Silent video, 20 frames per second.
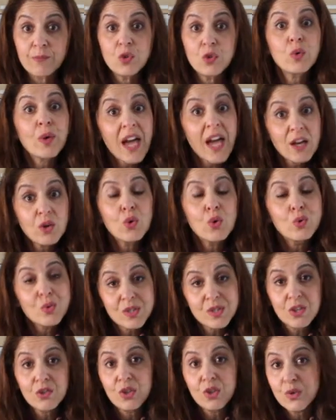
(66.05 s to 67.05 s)
You can
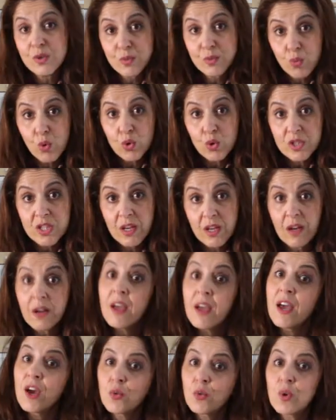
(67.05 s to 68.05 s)
also use water,
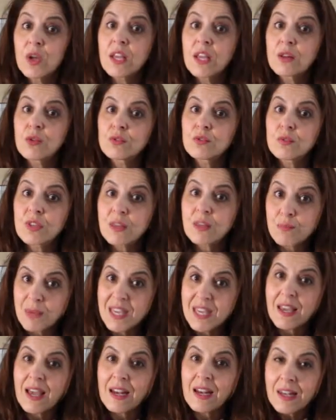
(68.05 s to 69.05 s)
where it'll
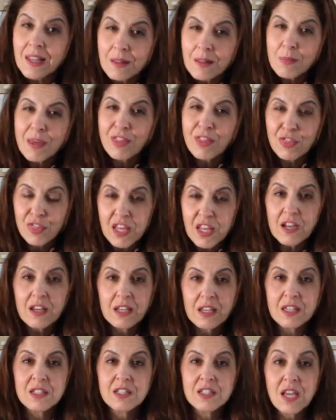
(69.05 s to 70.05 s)
be a little bit thinner
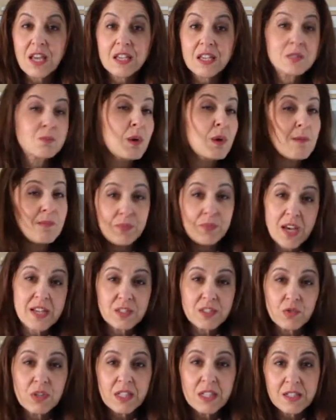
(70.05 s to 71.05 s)
in taste, but
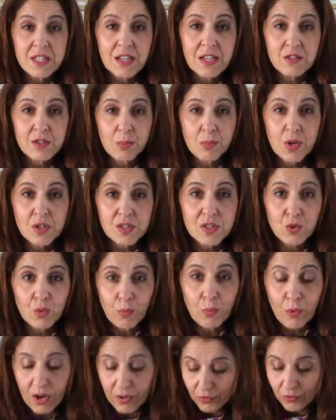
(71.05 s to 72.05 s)
that's really down to personal
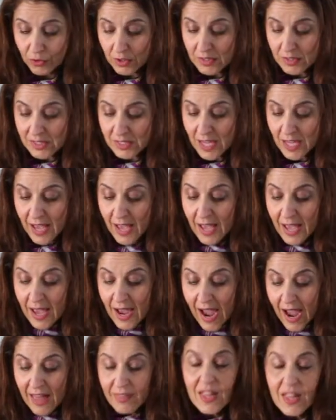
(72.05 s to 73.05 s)
preference.
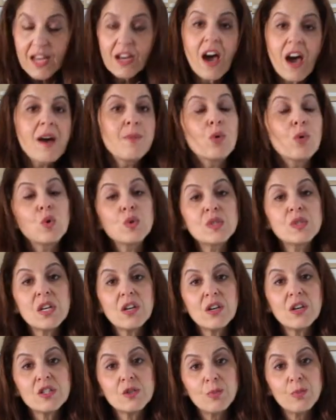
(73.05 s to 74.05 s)
And then I'm also
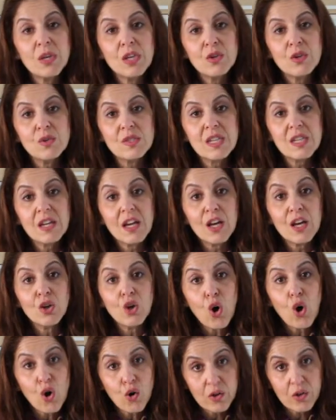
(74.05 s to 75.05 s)
going to be using an
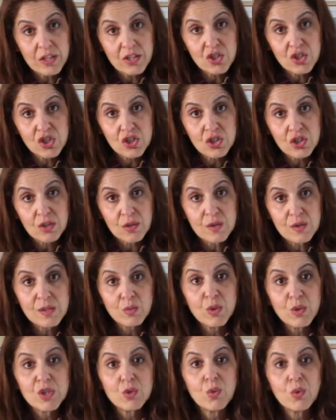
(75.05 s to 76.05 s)
orange juice,
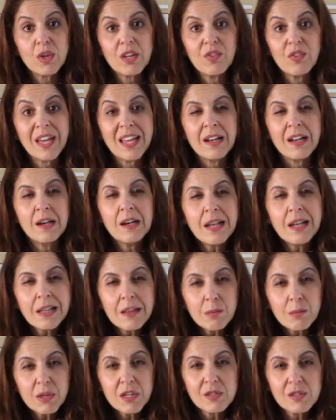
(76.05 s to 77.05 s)
which will give it a
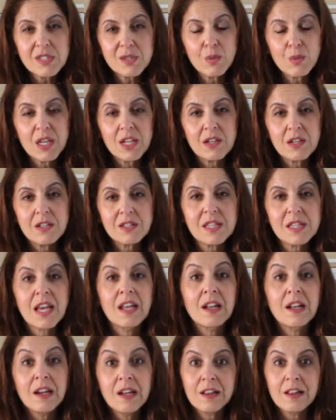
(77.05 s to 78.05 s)
little bit of sweetness
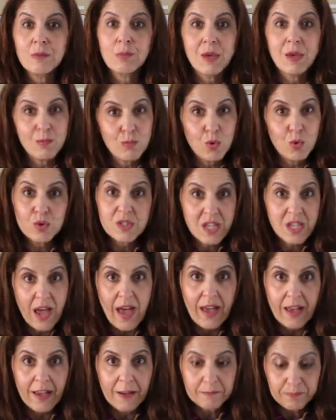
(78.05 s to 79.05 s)
and a little bit more
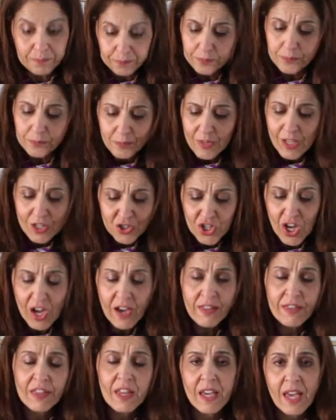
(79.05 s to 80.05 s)
tang, which
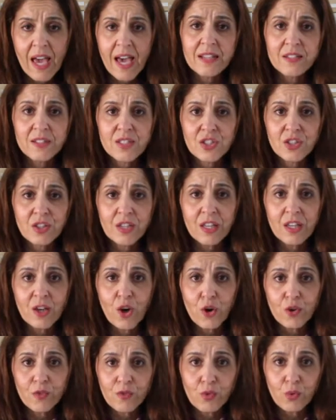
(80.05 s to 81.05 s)
I think adds to the
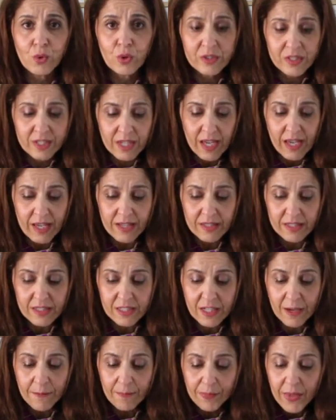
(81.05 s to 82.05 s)
overall
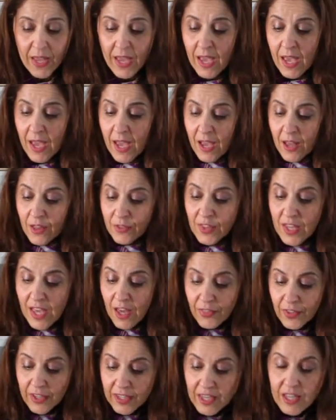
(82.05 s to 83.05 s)
taste. The
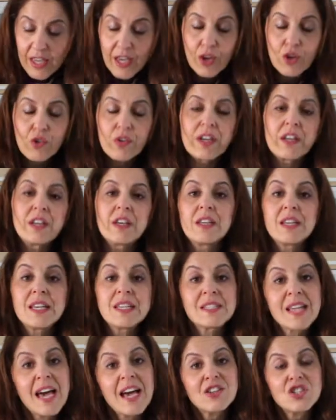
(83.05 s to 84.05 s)
other key ingredient
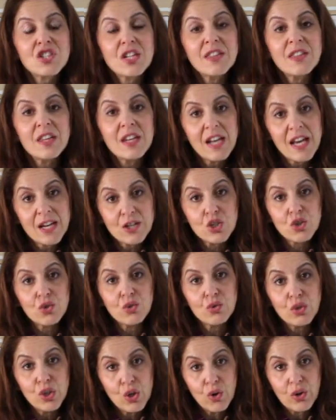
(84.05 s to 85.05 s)
is actually the
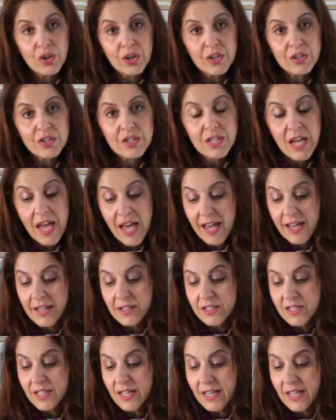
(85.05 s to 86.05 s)
natural yogurt,
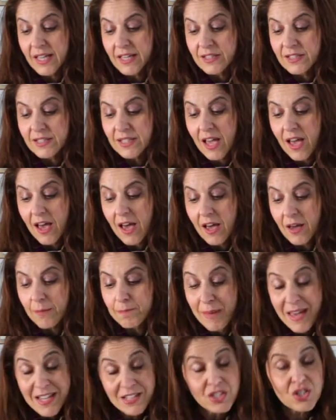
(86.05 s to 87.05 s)
and it's
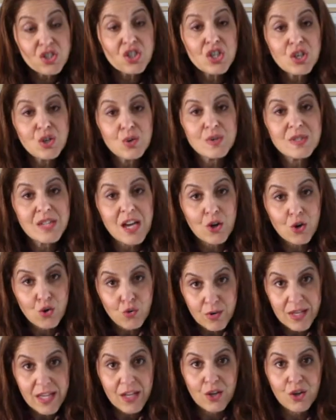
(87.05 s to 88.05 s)
better to use a
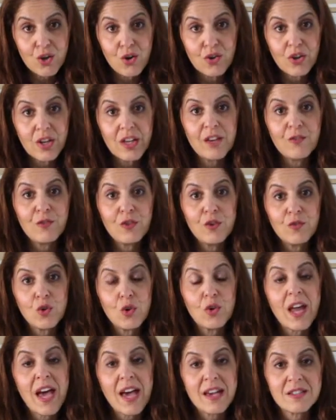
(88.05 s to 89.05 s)
Greek yogurt if you've
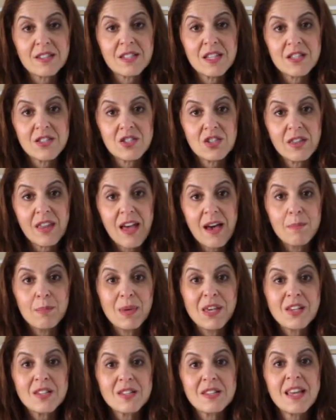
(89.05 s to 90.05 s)
got access to that,
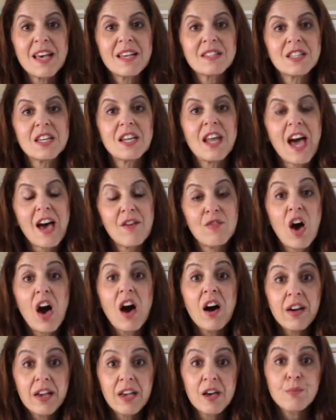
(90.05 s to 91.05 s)
because that's going to have a
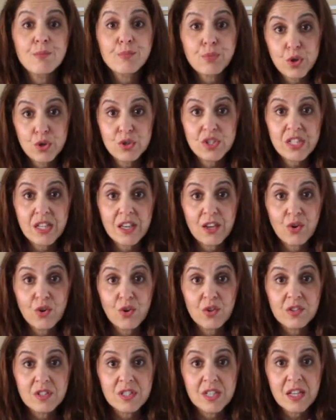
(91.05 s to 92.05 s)
higher protein
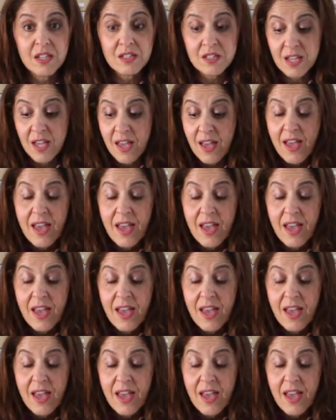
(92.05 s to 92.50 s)
content.